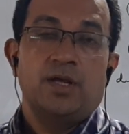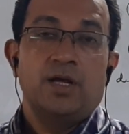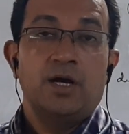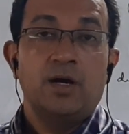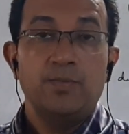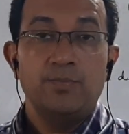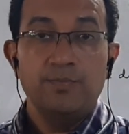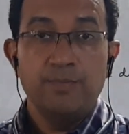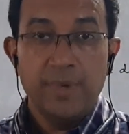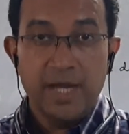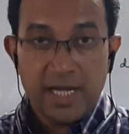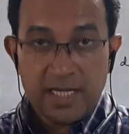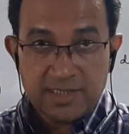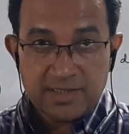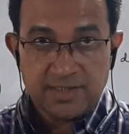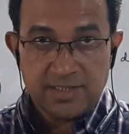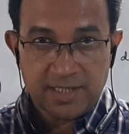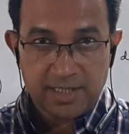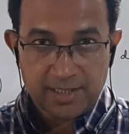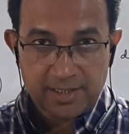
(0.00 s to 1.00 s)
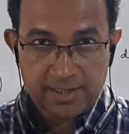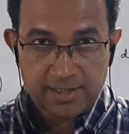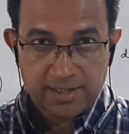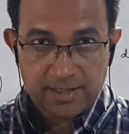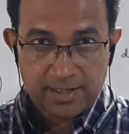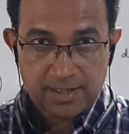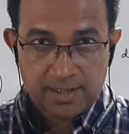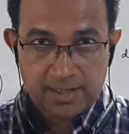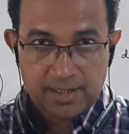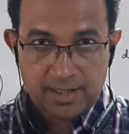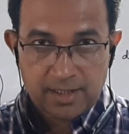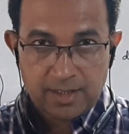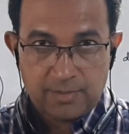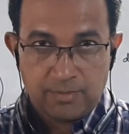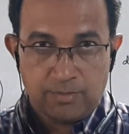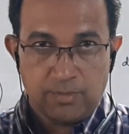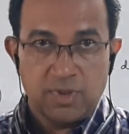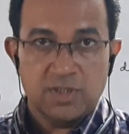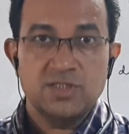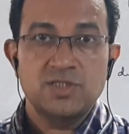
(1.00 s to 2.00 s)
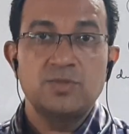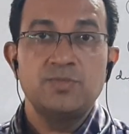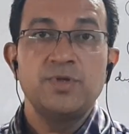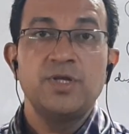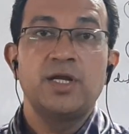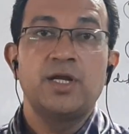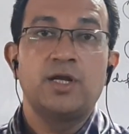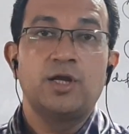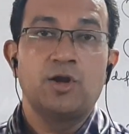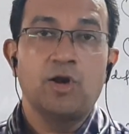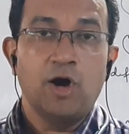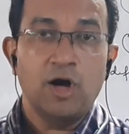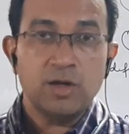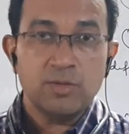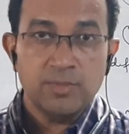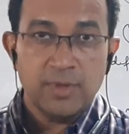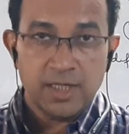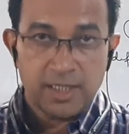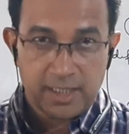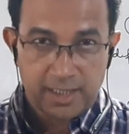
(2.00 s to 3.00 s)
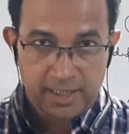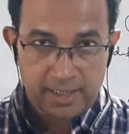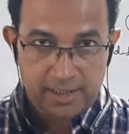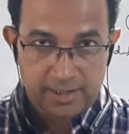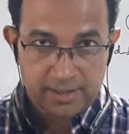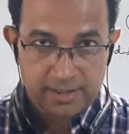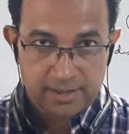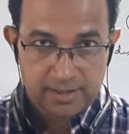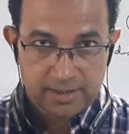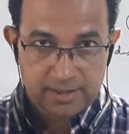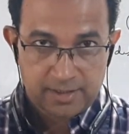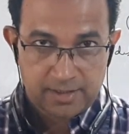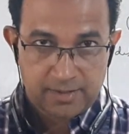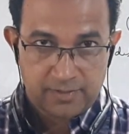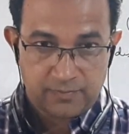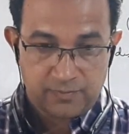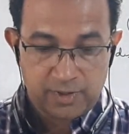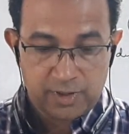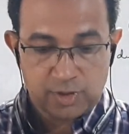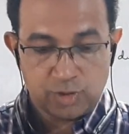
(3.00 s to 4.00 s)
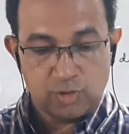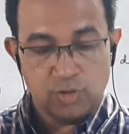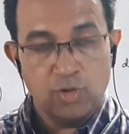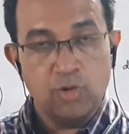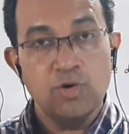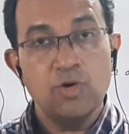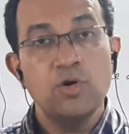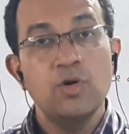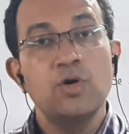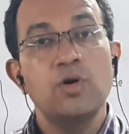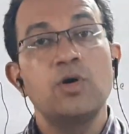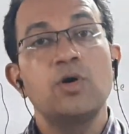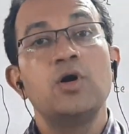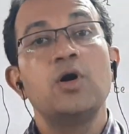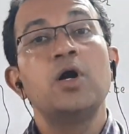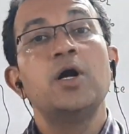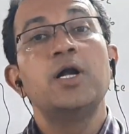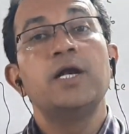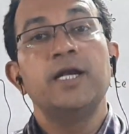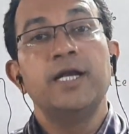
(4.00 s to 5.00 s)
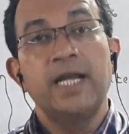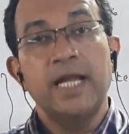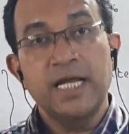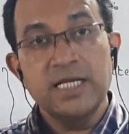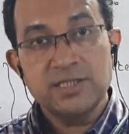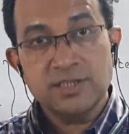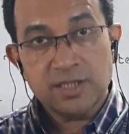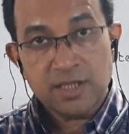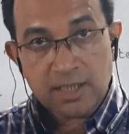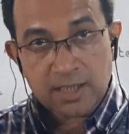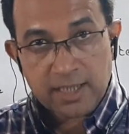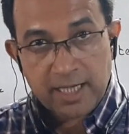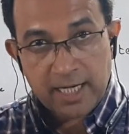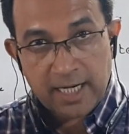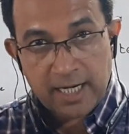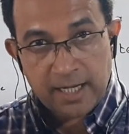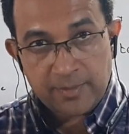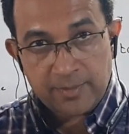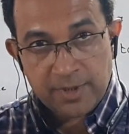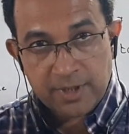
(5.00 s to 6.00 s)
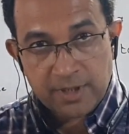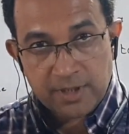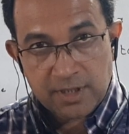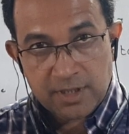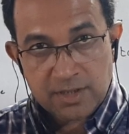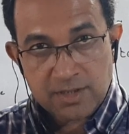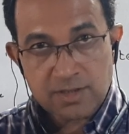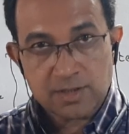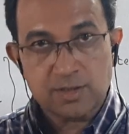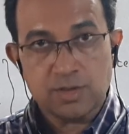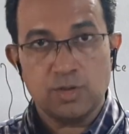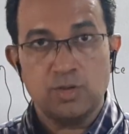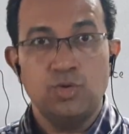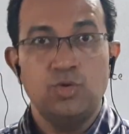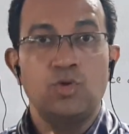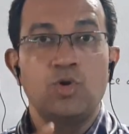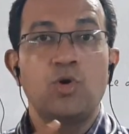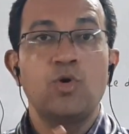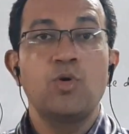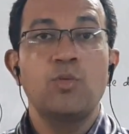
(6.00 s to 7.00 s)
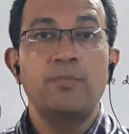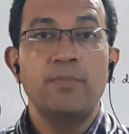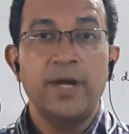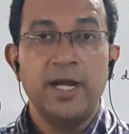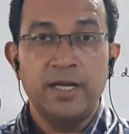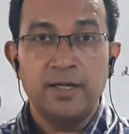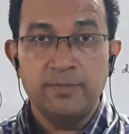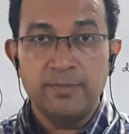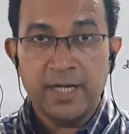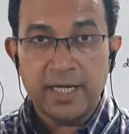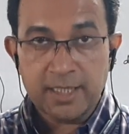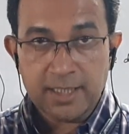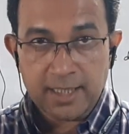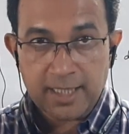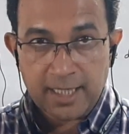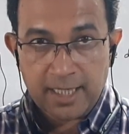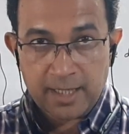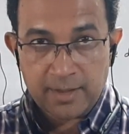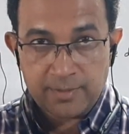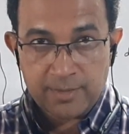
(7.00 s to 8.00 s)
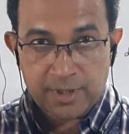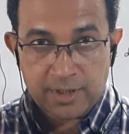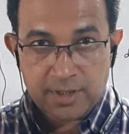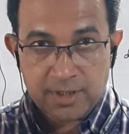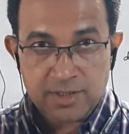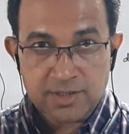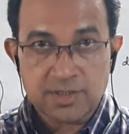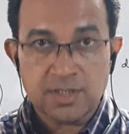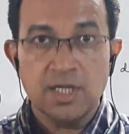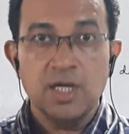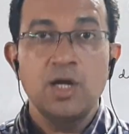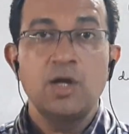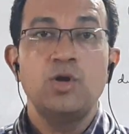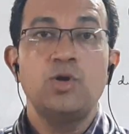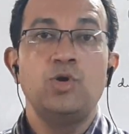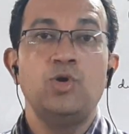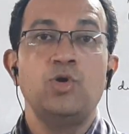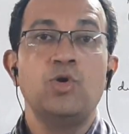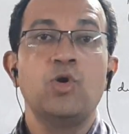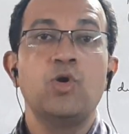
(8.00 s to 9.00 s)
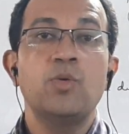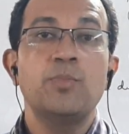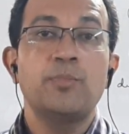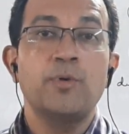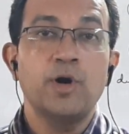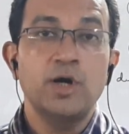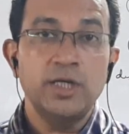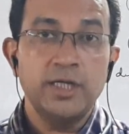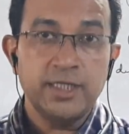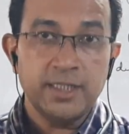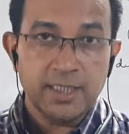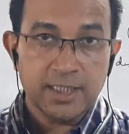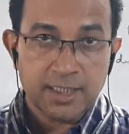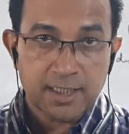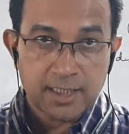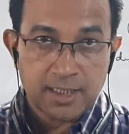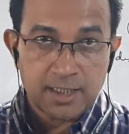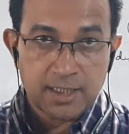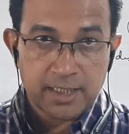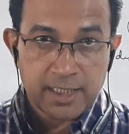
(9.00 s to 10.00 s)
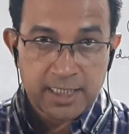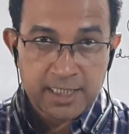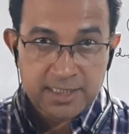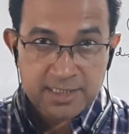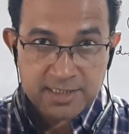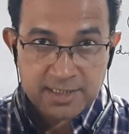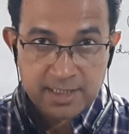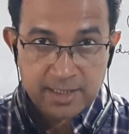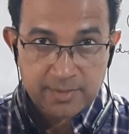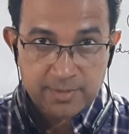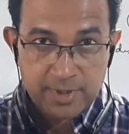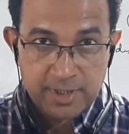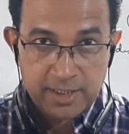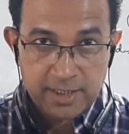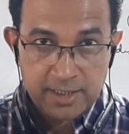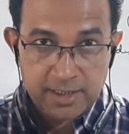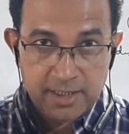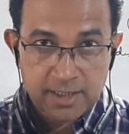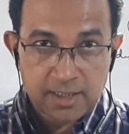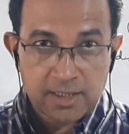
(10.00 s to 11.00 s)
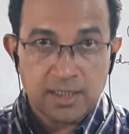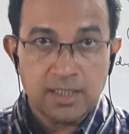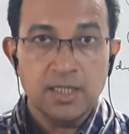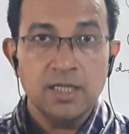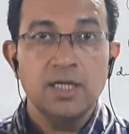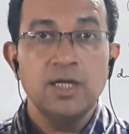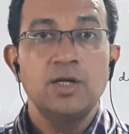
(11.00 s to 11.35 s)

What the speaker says: A base year must be a normal year with no natural calamities, no man-made calamities, no political instability,